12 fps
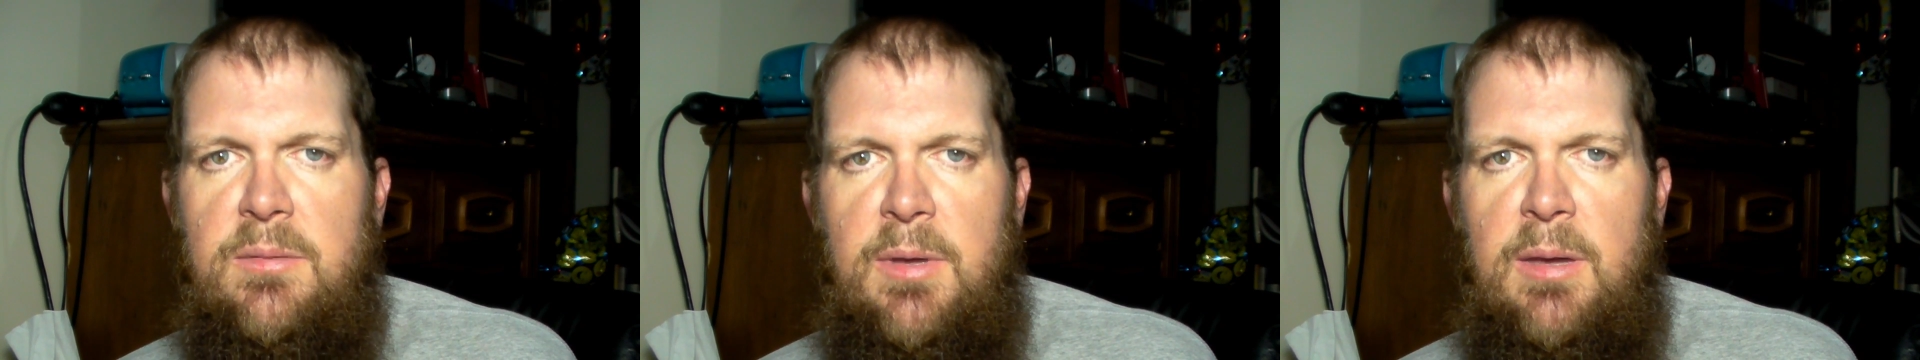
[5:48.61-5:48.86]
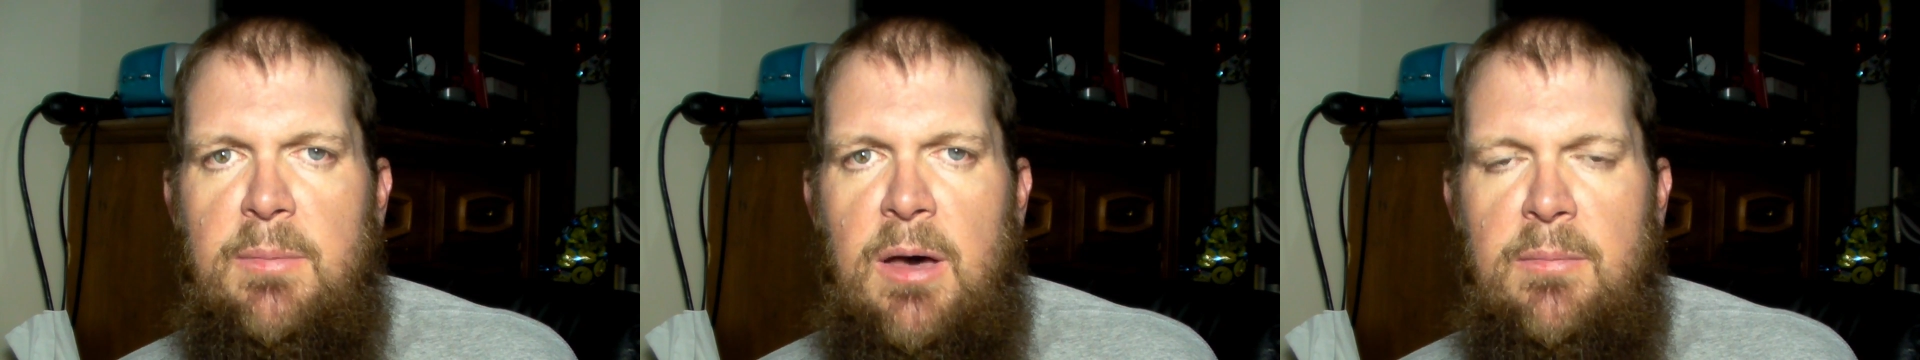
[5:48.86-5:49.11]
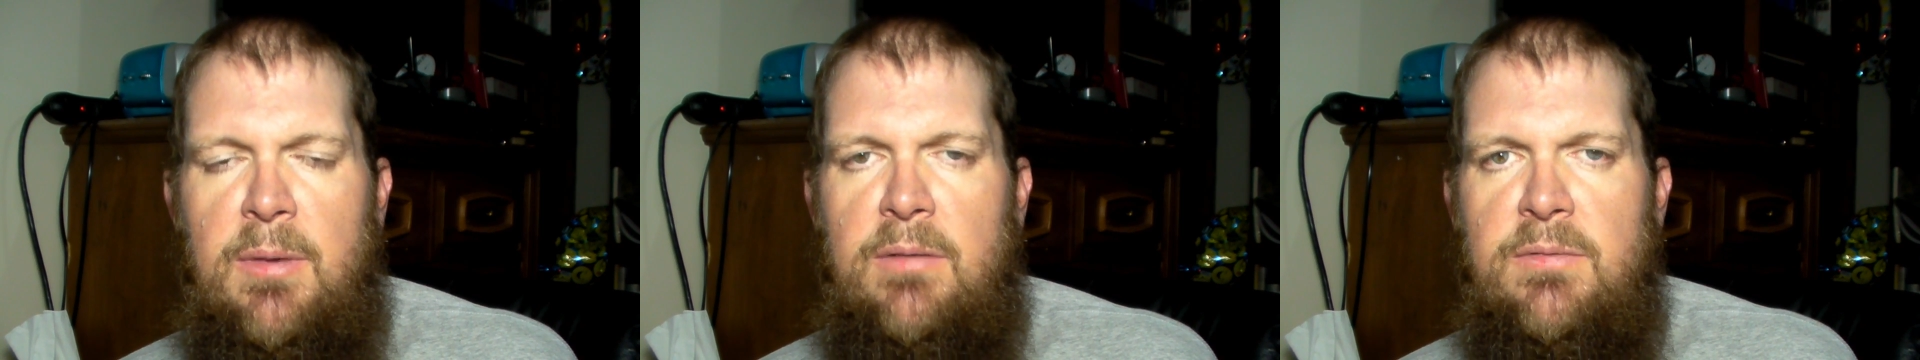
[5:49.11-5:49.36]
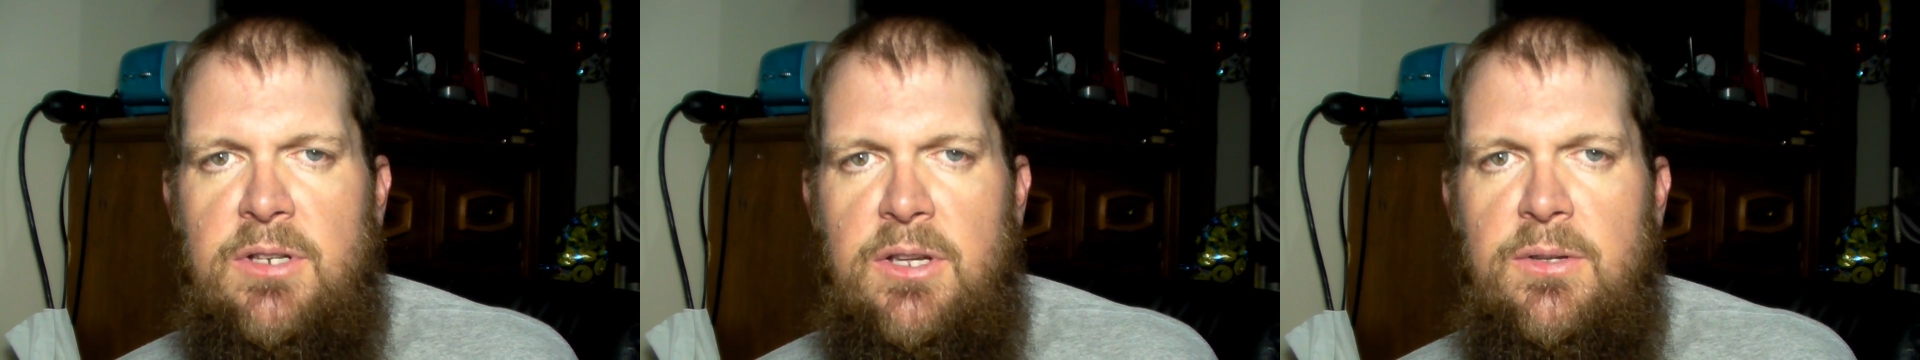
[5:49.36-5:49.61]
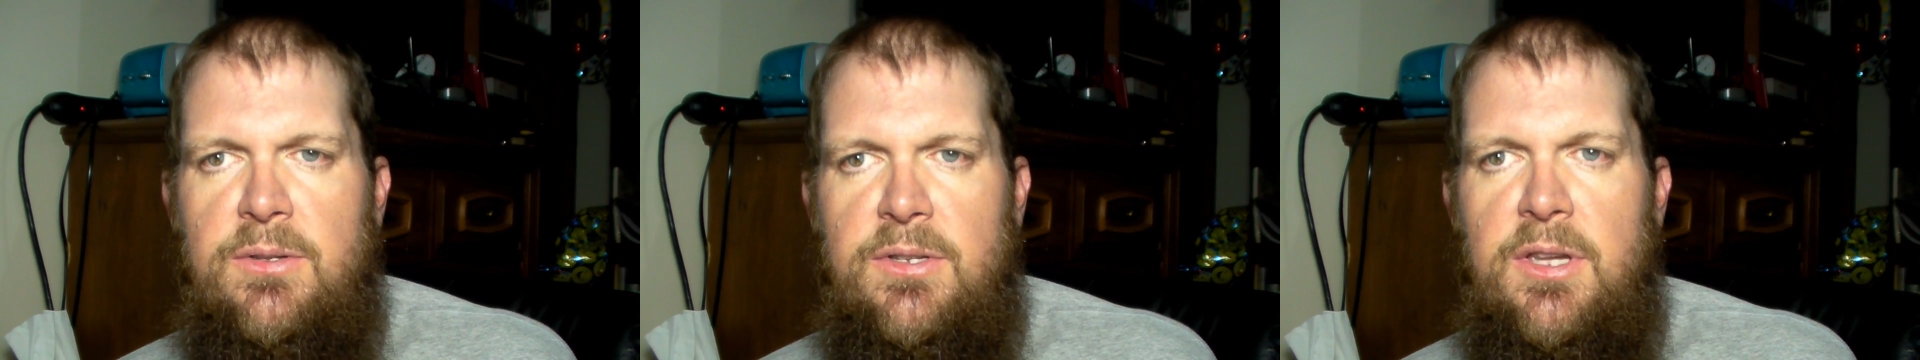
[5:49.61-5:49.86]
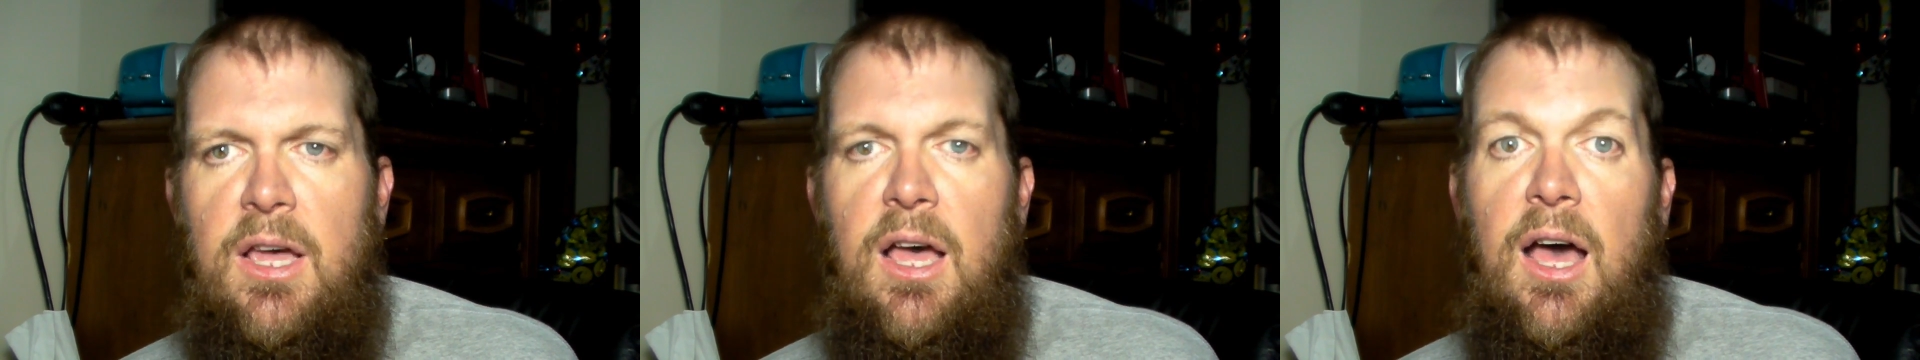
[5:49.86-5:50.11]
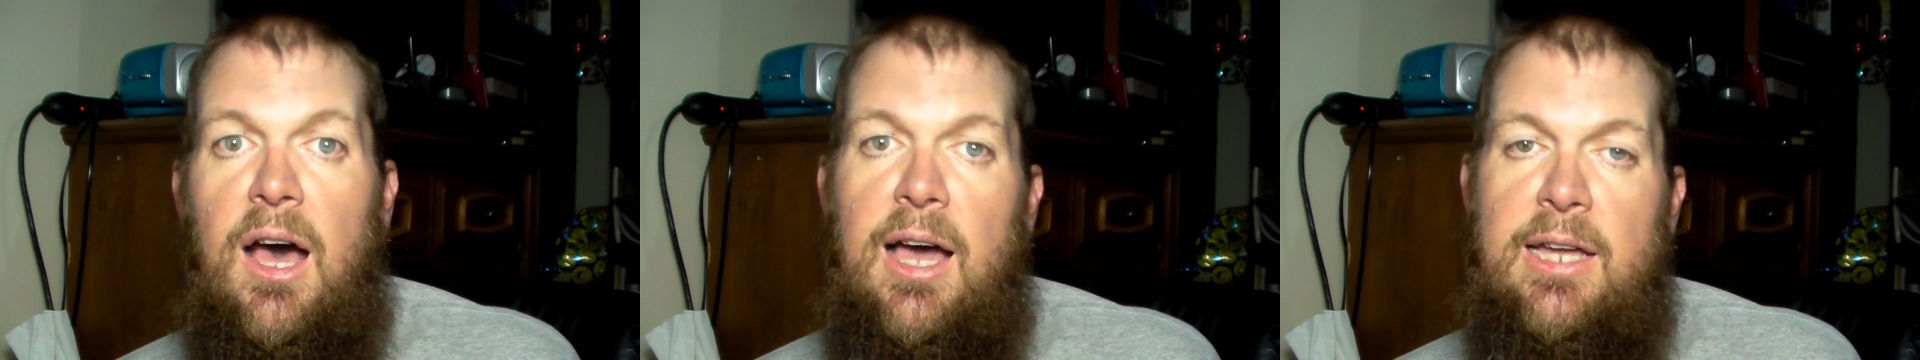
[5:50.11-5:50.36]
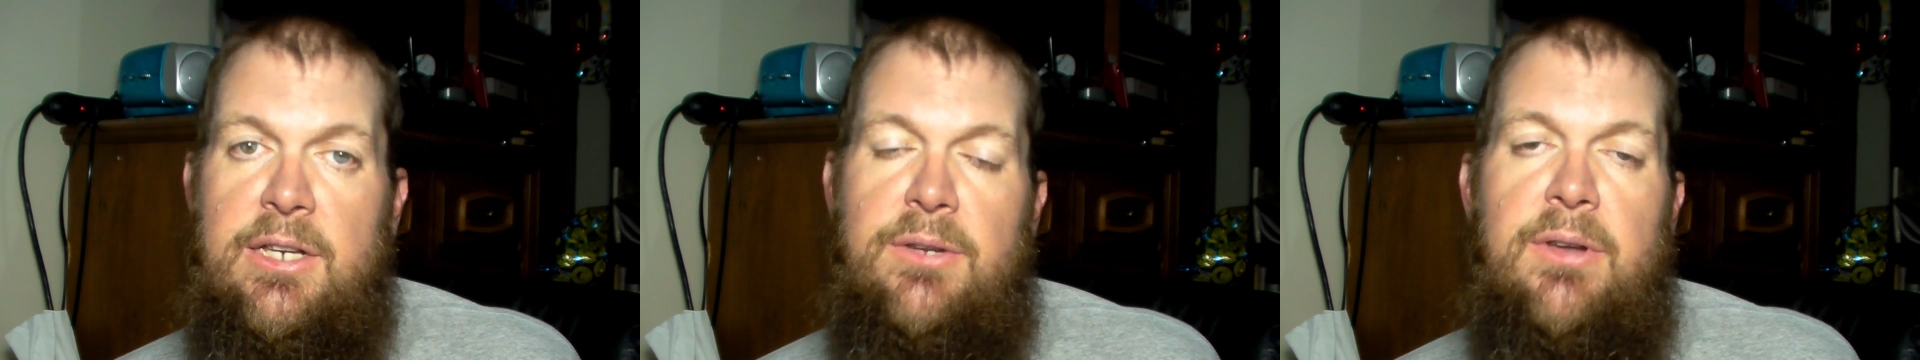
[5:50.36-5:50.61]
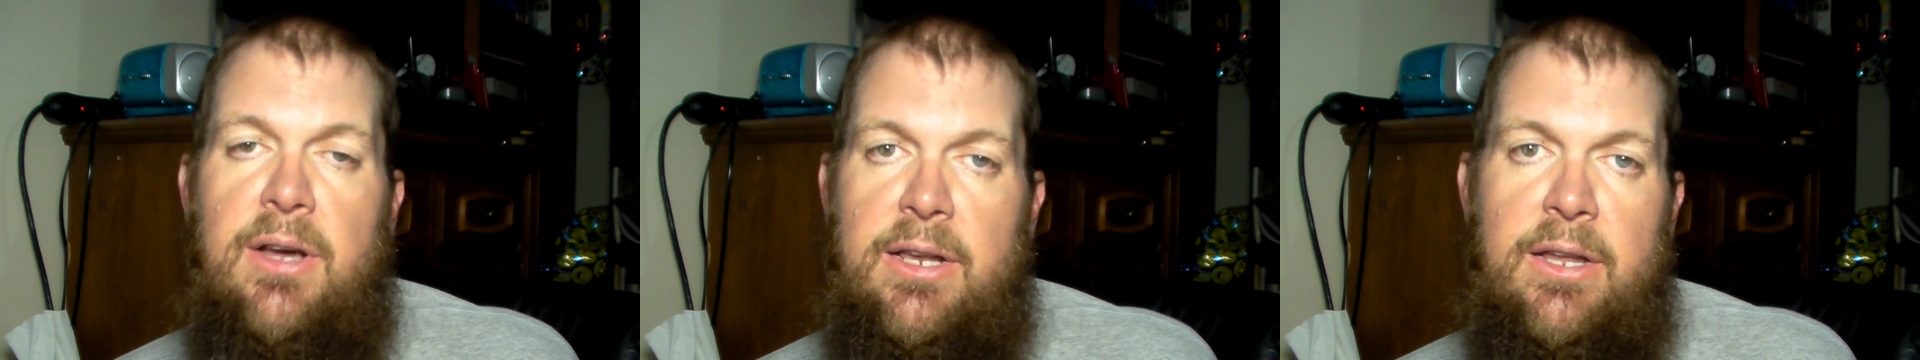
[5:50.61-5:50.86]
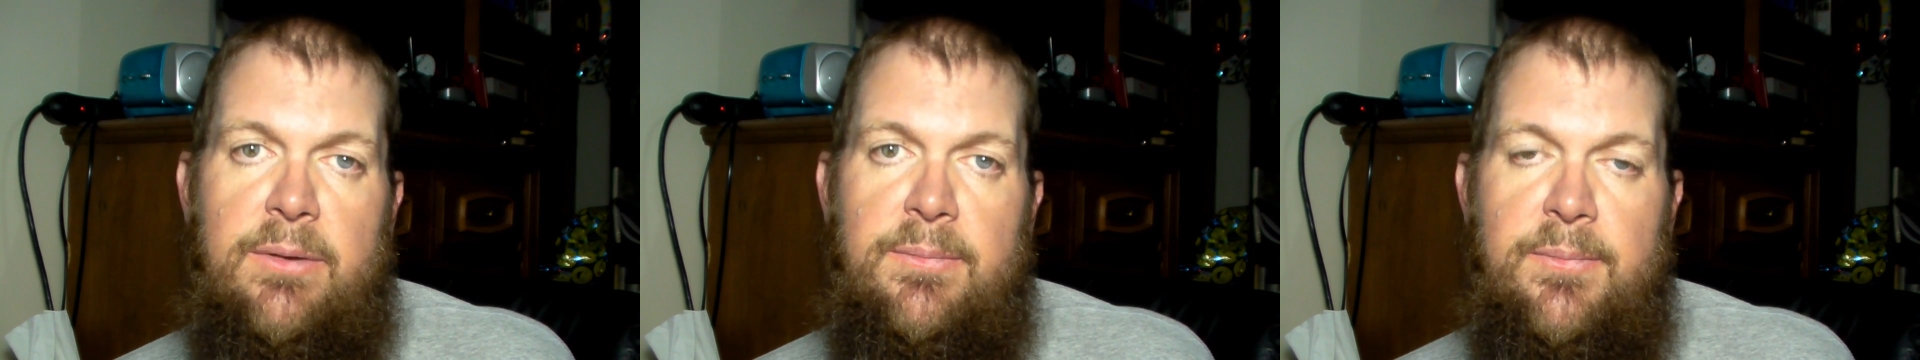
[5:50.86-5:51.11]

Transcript: me about my results, I do not know.